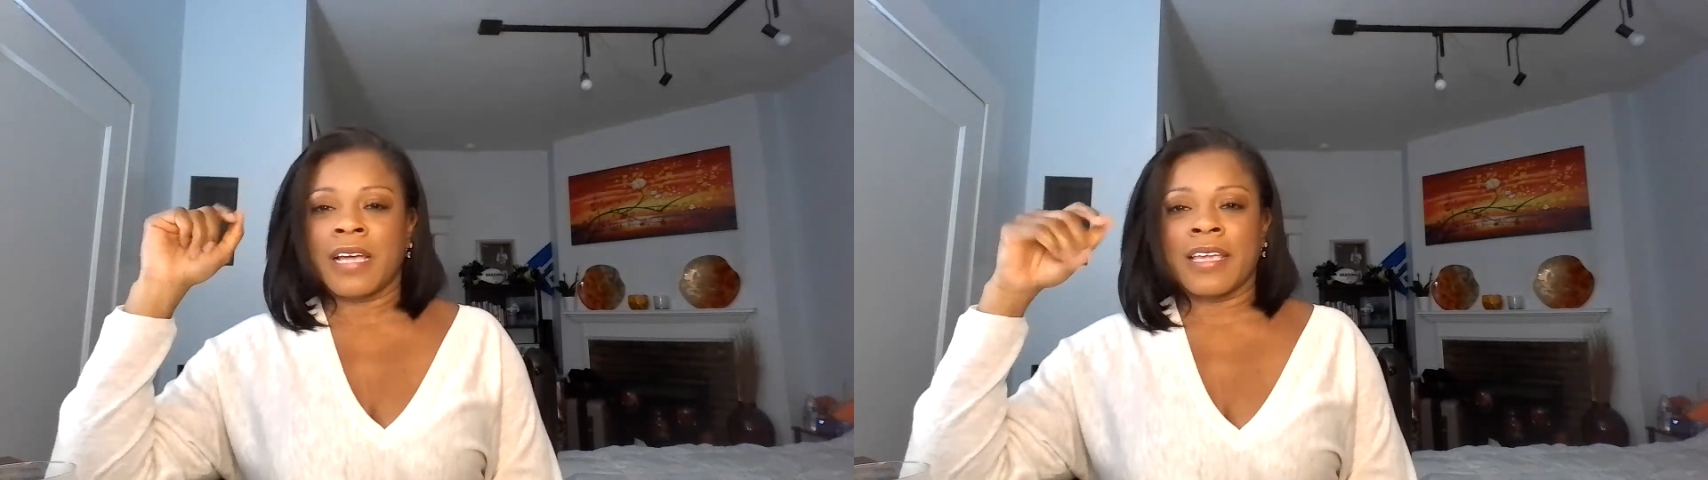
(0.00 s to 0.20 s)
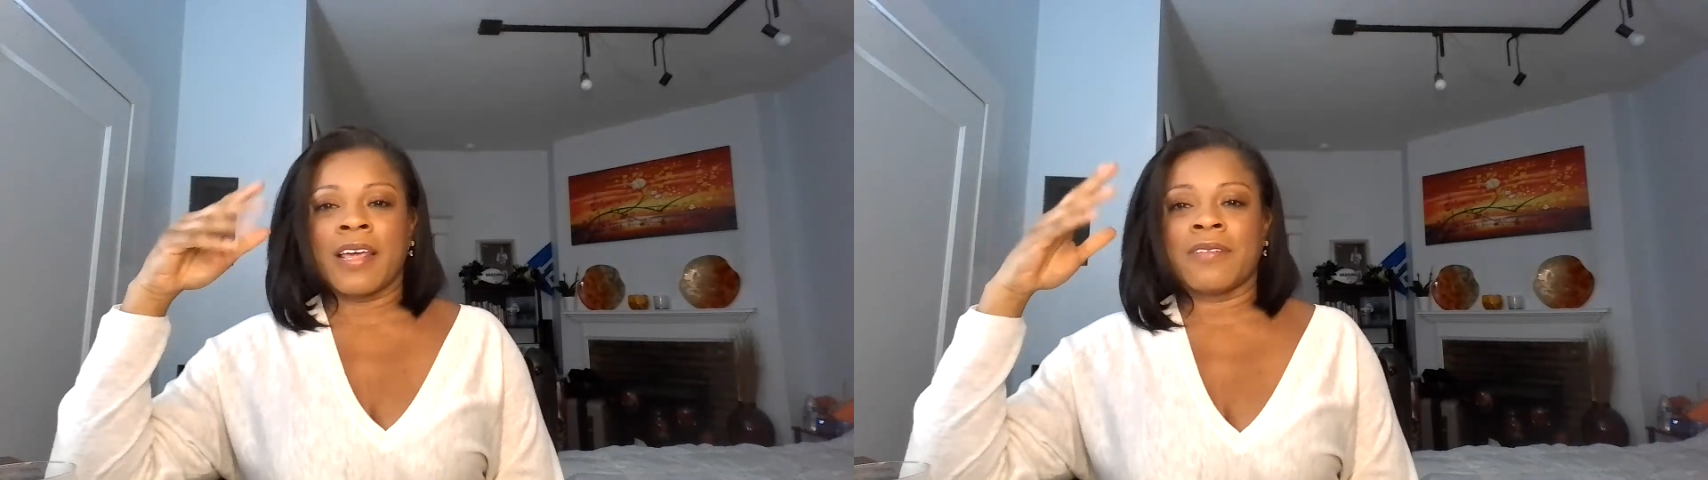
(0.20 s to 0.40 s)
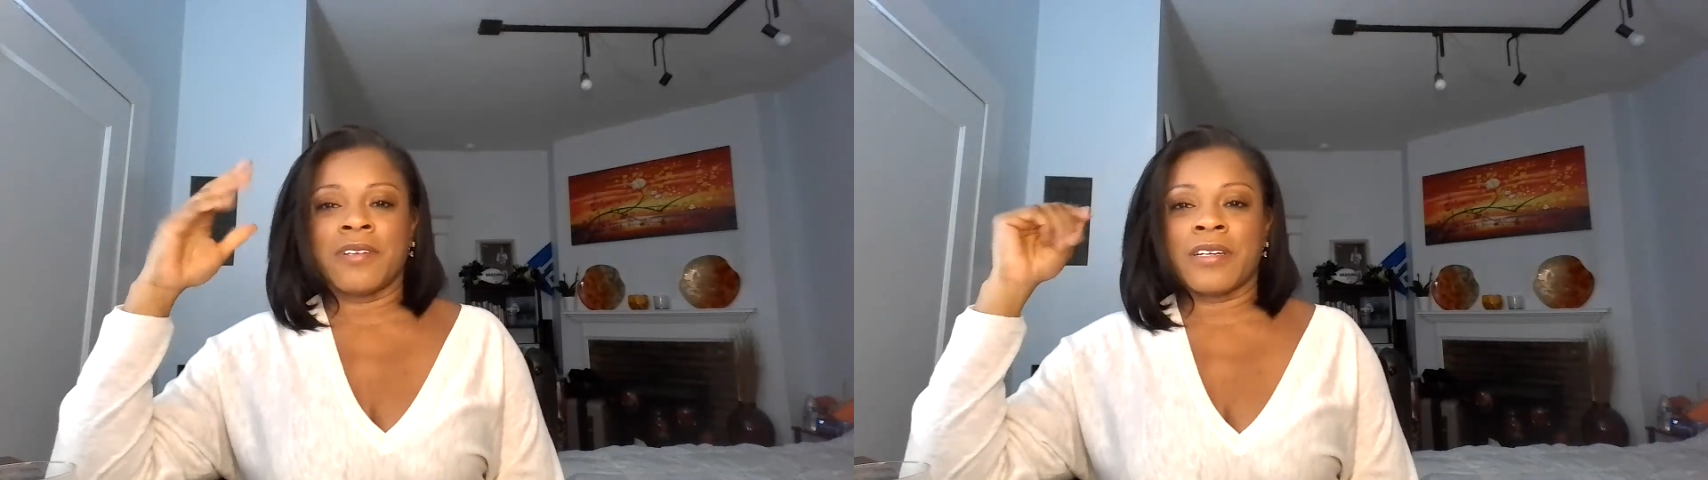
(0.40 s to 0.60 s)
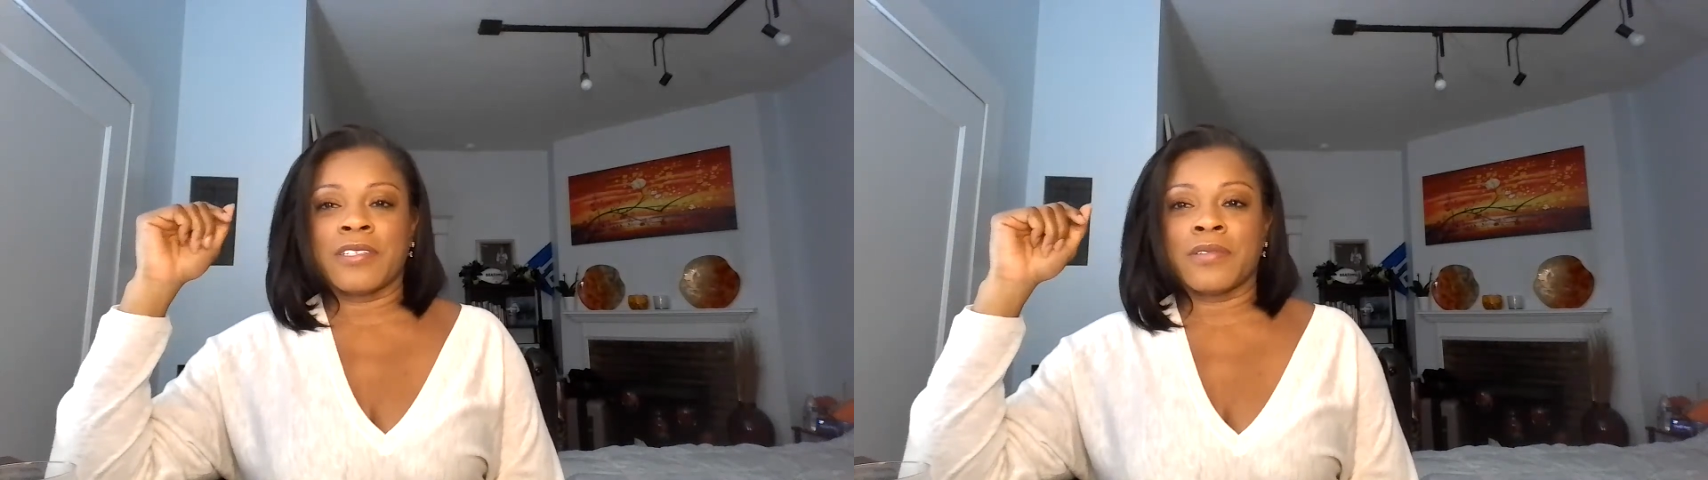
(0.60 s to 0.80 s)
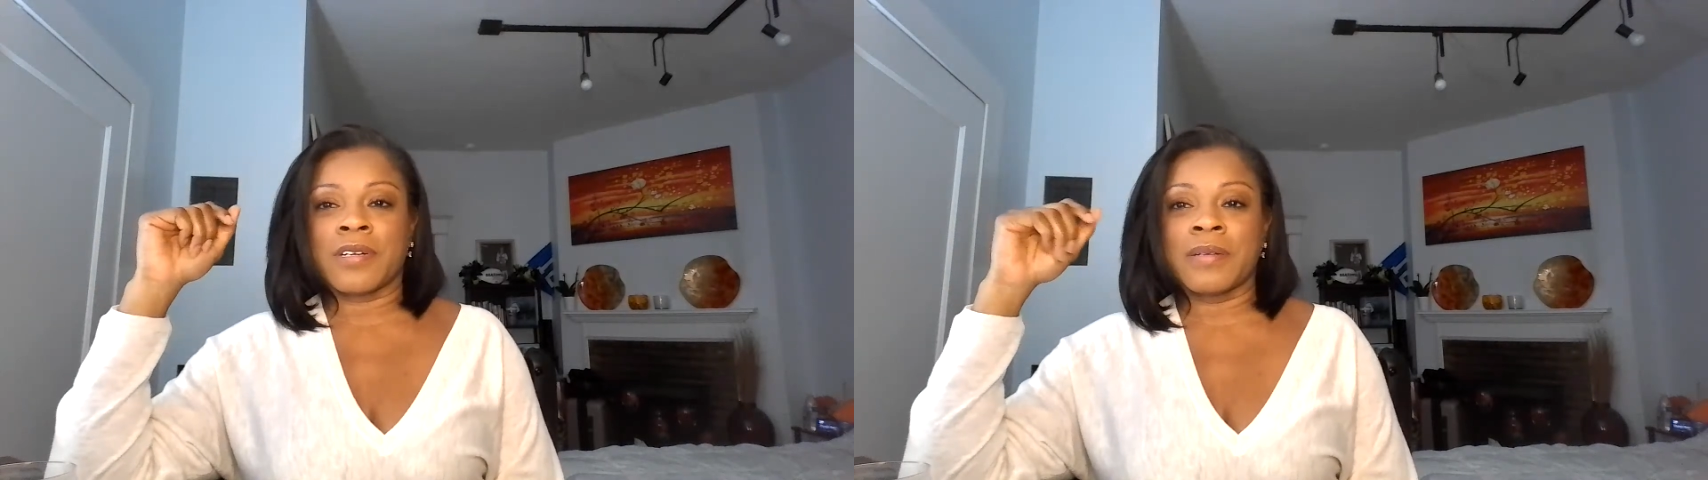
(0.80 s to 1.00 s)
I don't know how to
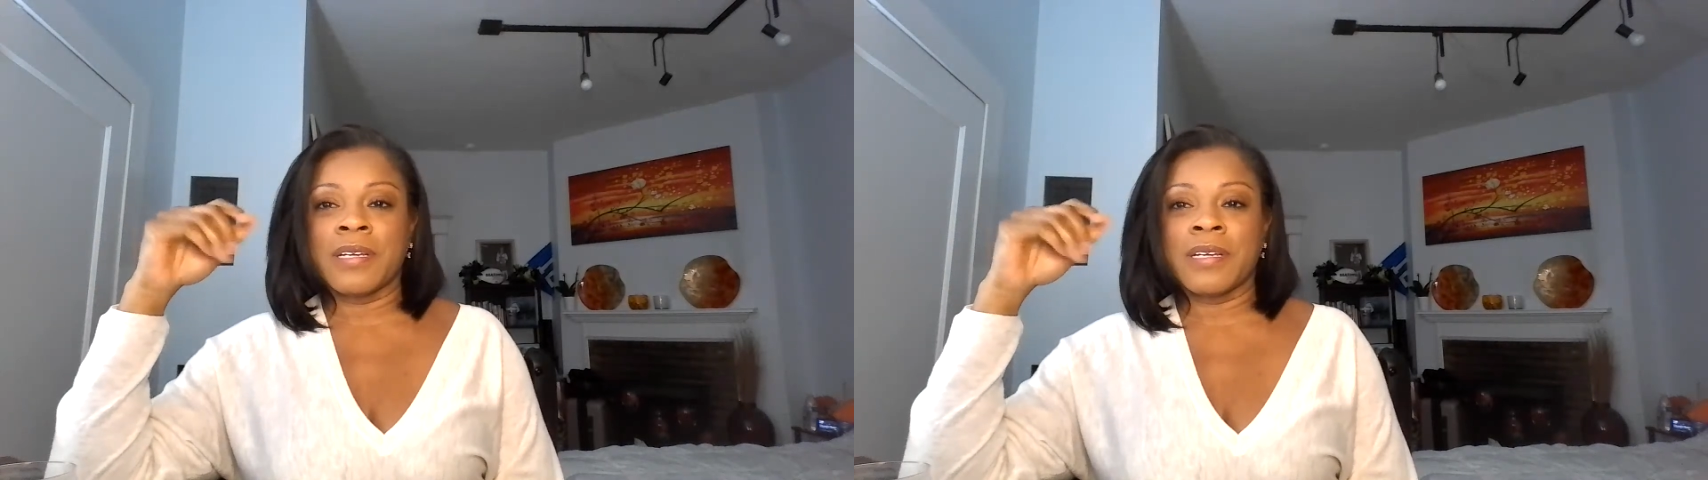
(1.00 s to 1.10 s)
snore.